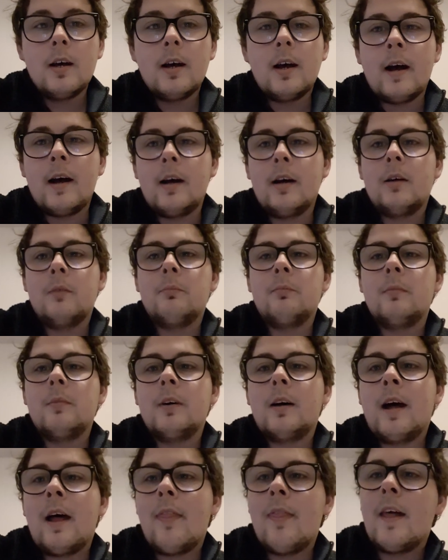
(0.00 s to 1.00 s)
And
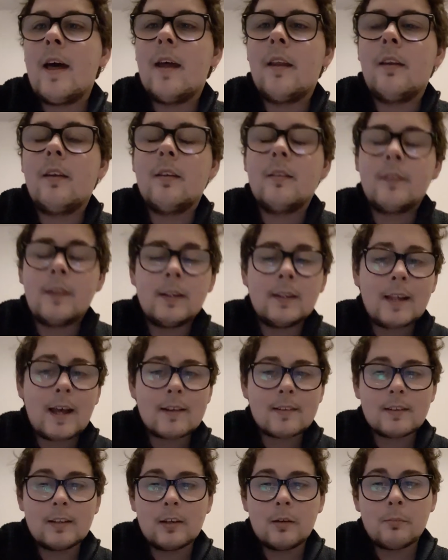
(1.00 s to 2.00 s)
then the
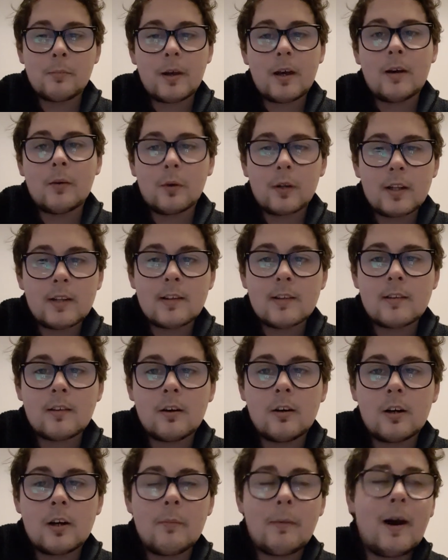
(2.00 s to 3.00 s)
last little bit I wanted to
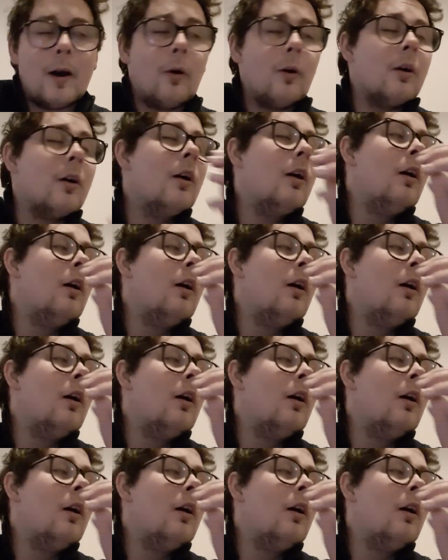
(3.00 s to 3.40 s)
talk about